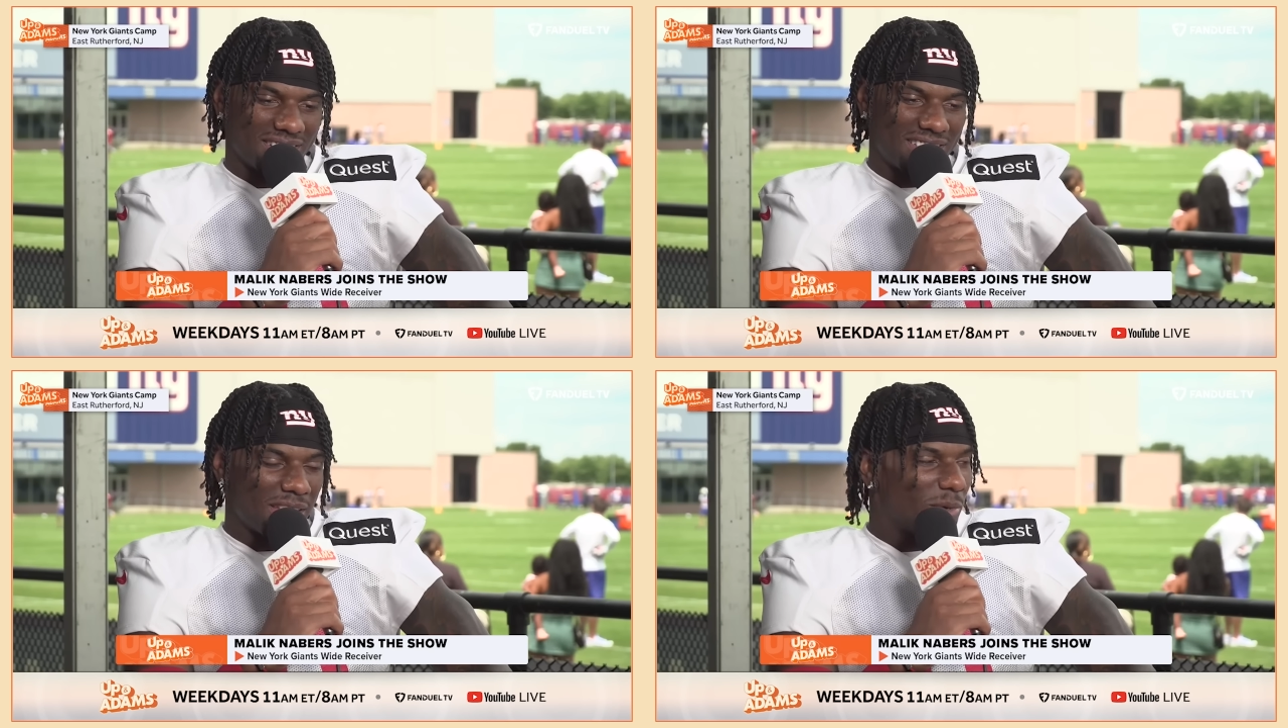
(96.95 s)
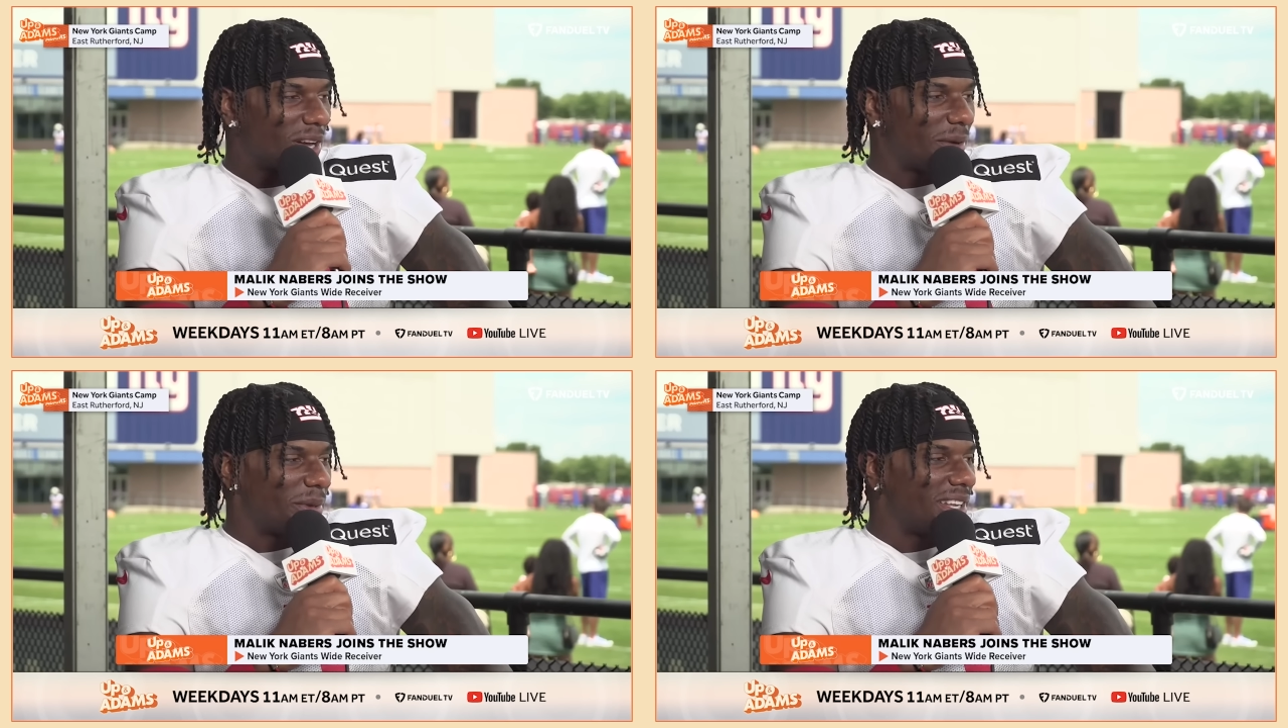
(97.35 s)
table
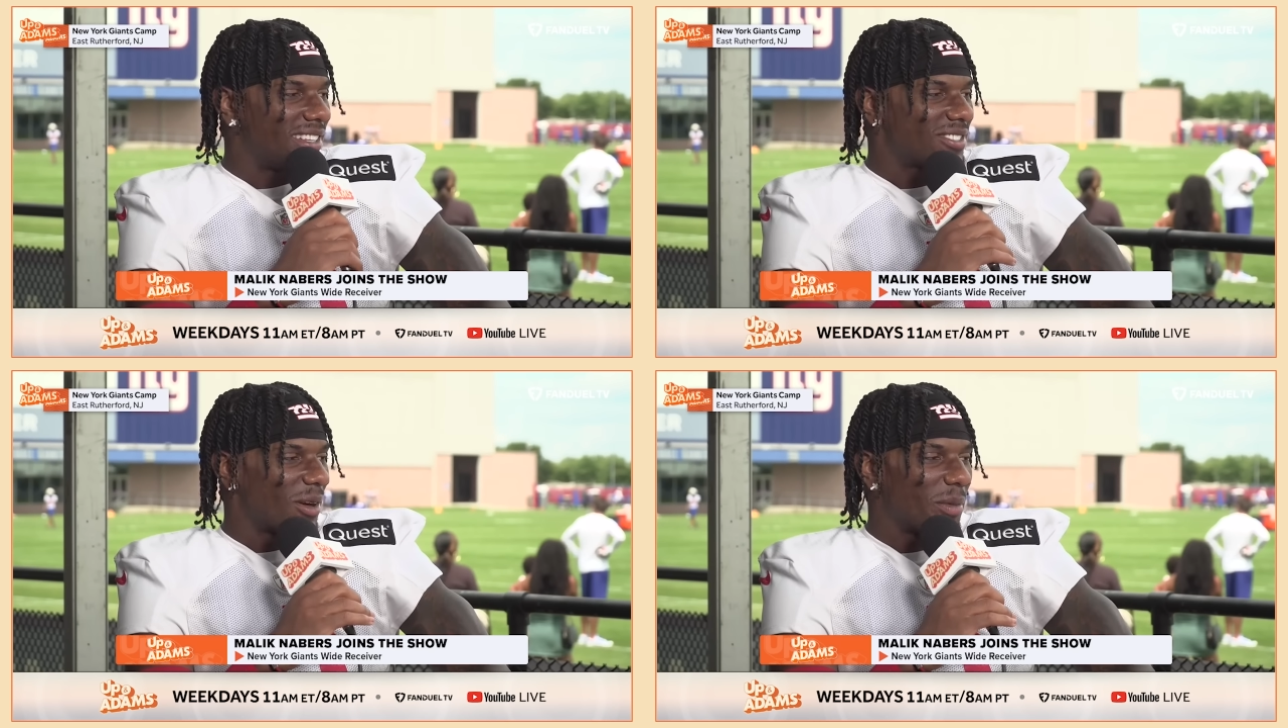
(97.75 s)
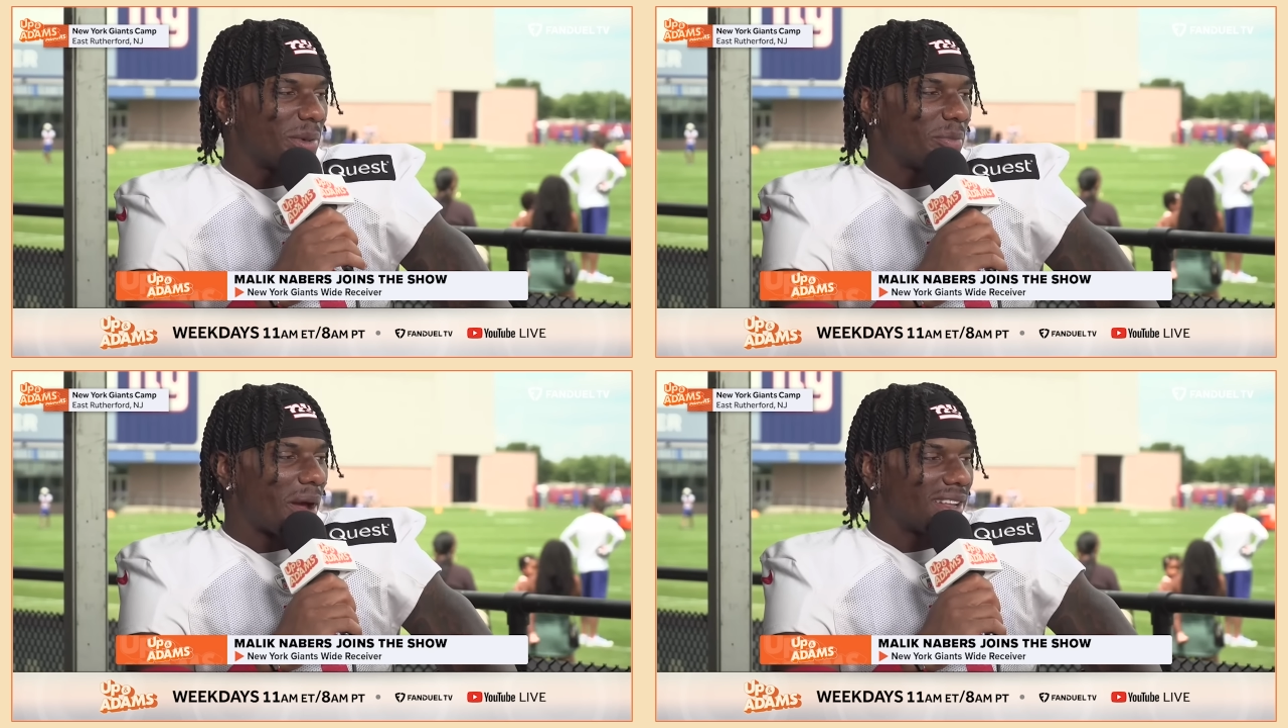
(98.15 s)
coming in, so I'm gonna
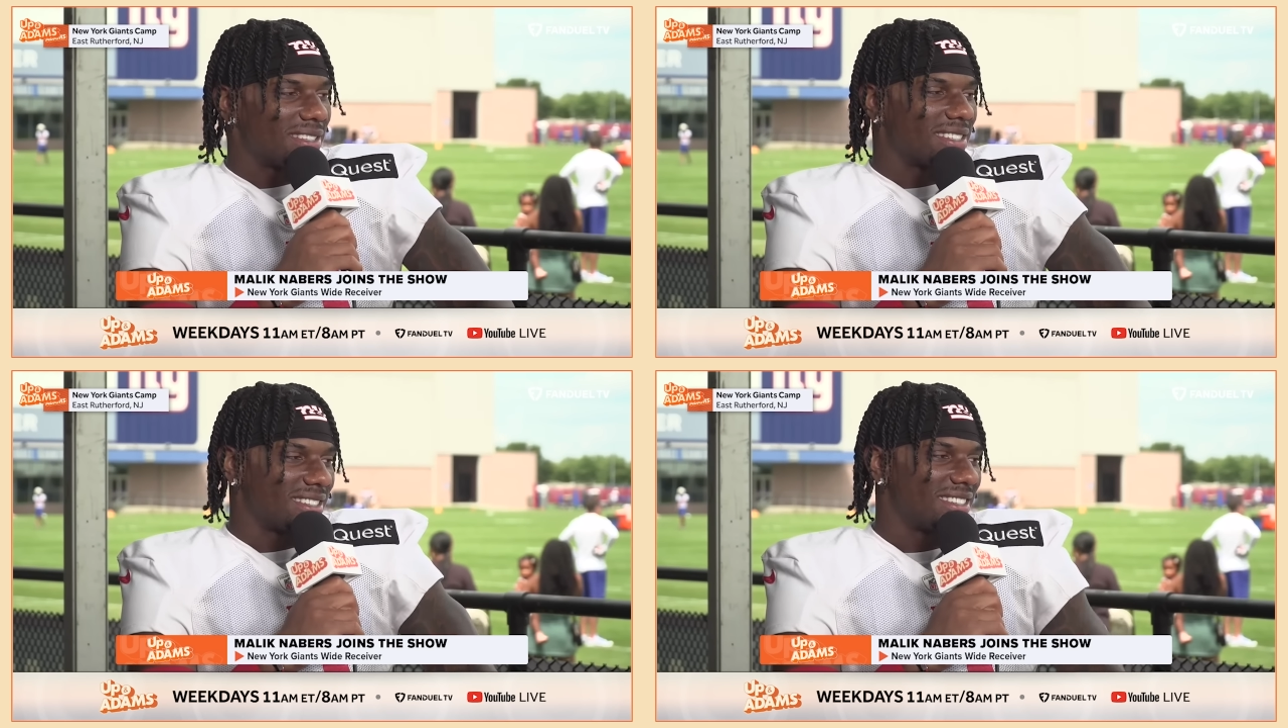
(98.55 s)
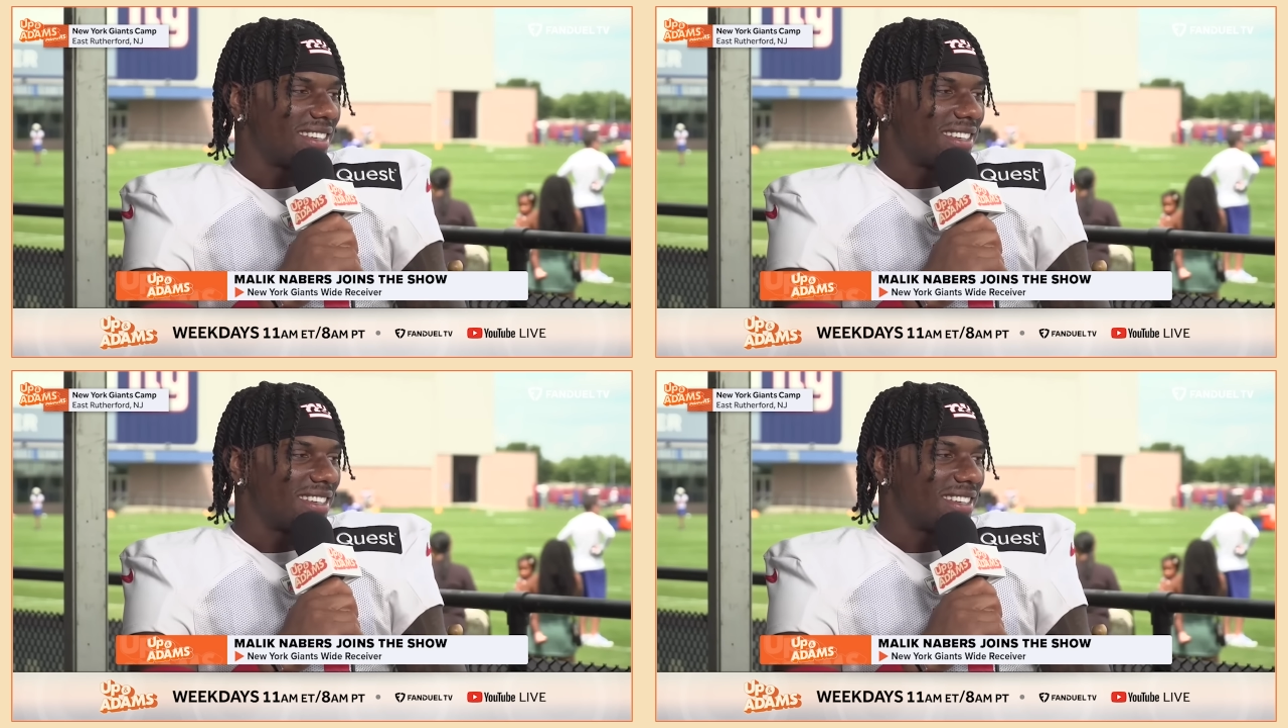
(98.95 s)
be practicing.